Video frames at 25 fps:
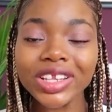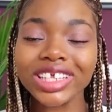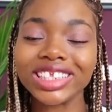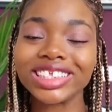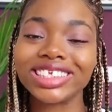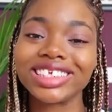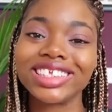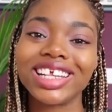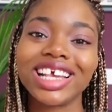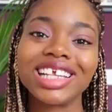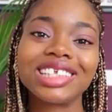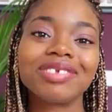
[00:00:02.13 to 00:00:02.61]
In
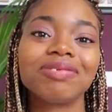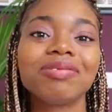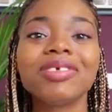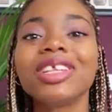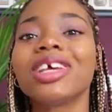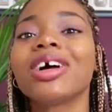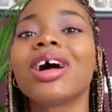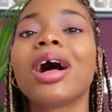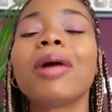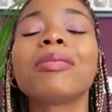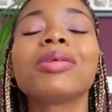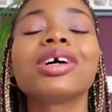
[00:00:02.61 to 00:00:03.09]
today's
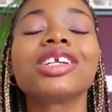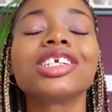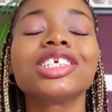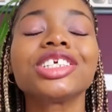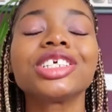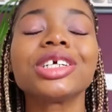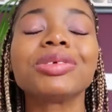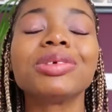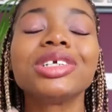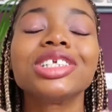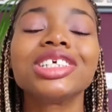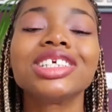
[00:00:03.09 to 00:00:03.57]
video, I'm going to
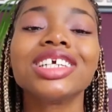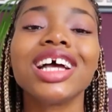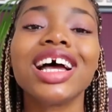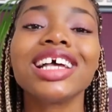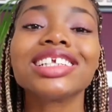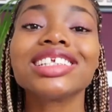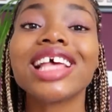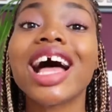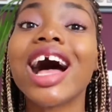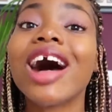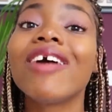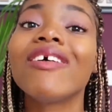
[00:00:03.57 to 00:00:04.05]
share with you
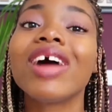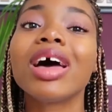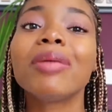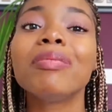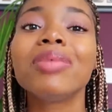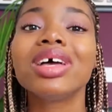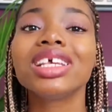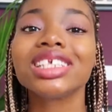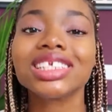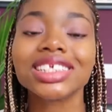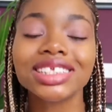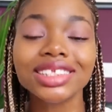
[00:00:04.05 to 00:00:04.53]
guys how I
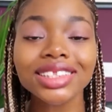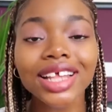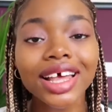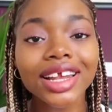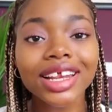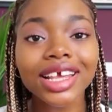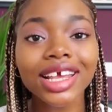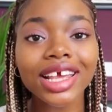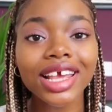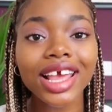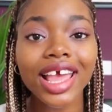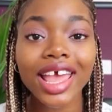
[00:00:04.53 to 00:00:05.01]
best
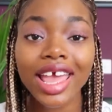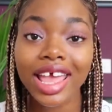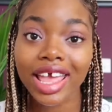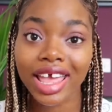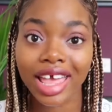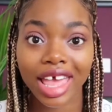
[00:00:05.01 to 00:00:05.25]
study